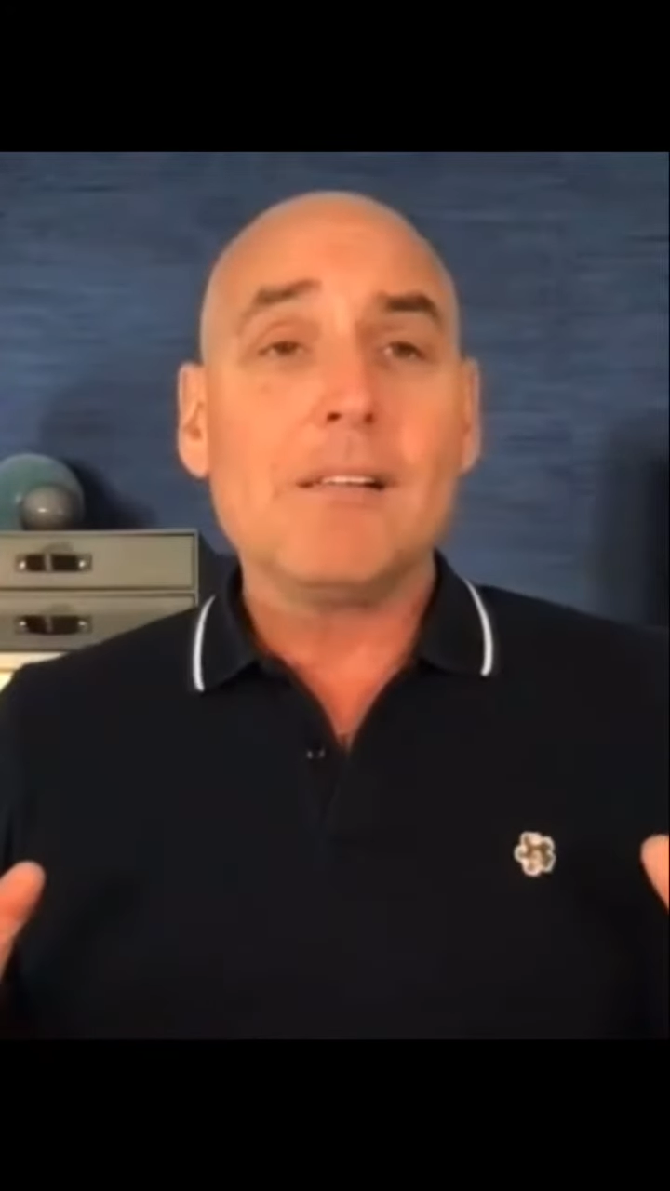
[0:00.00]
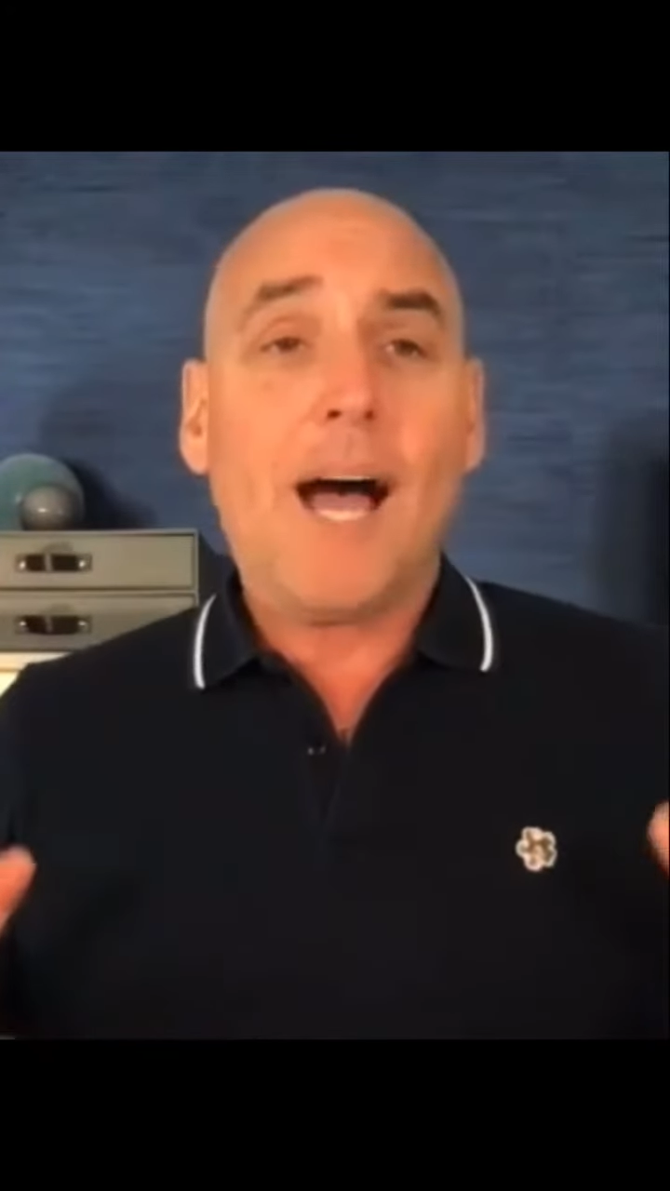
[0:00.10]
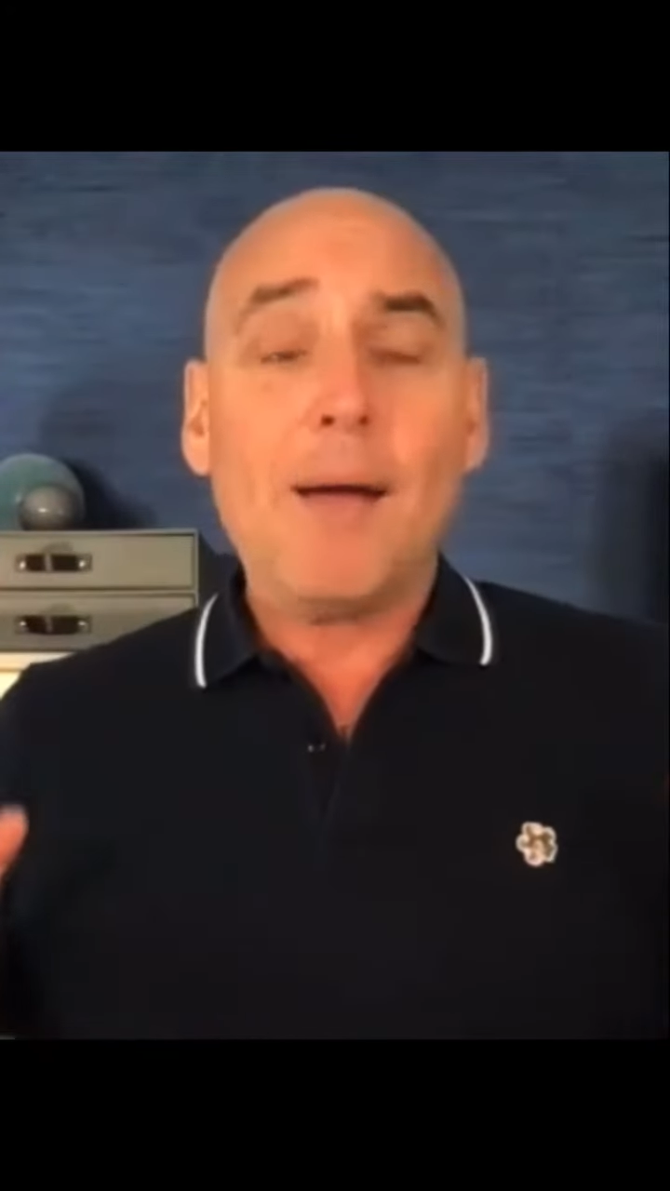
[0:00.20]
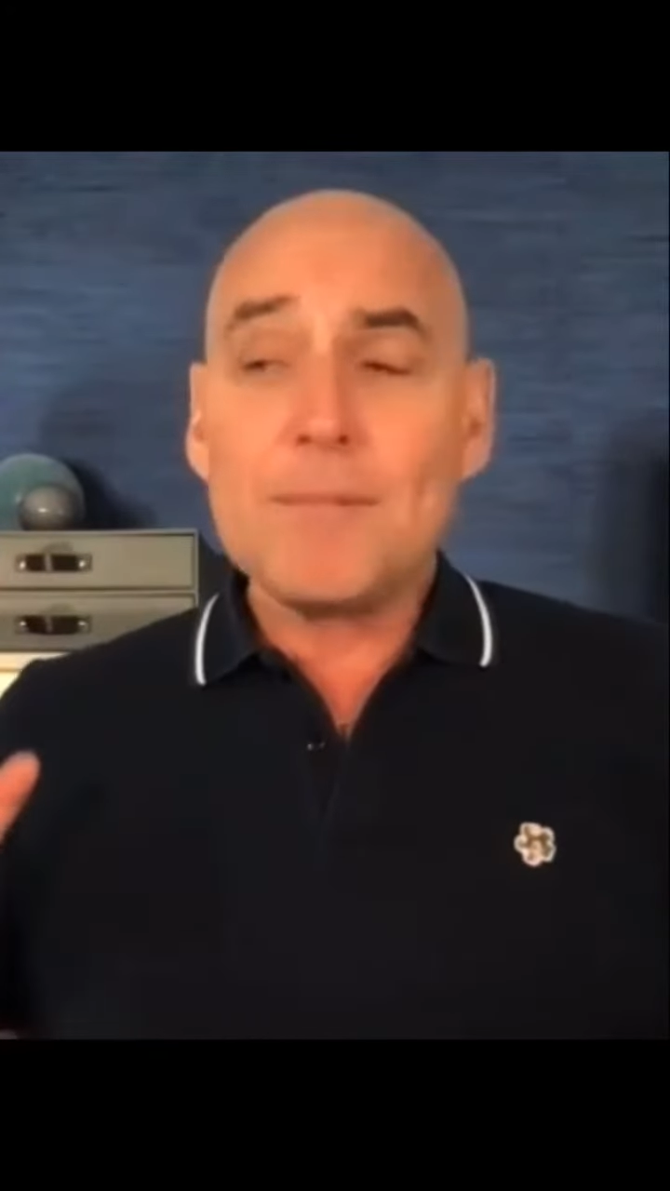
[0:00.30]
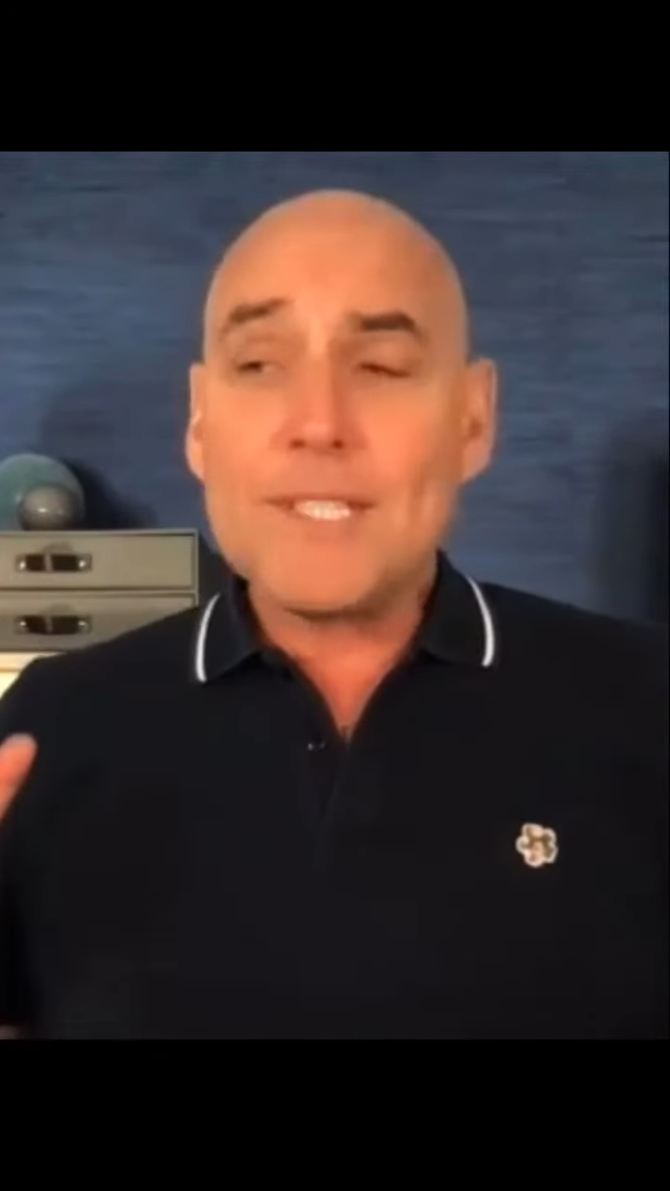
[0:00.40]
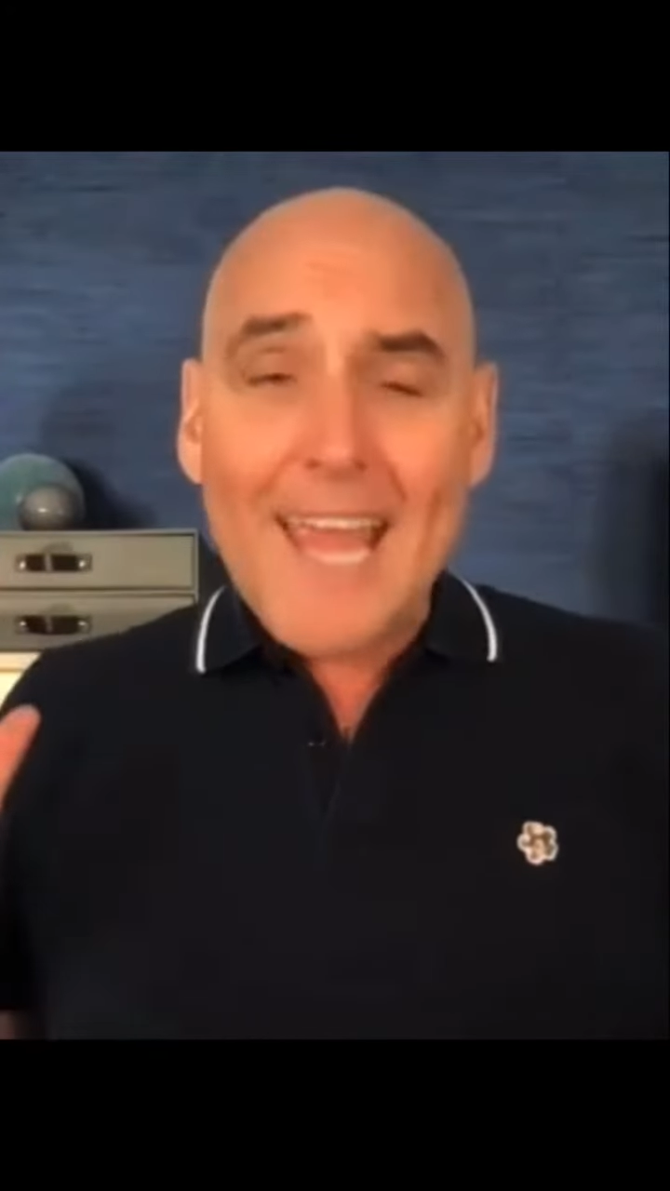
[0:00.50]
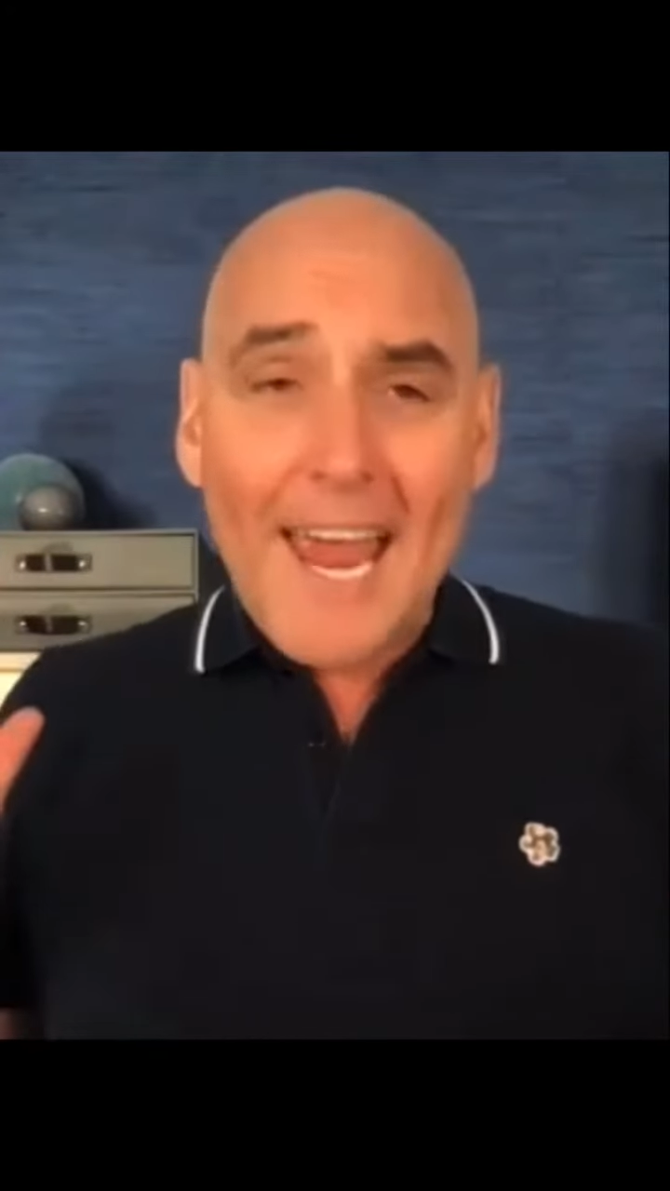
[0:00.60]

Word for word: I'm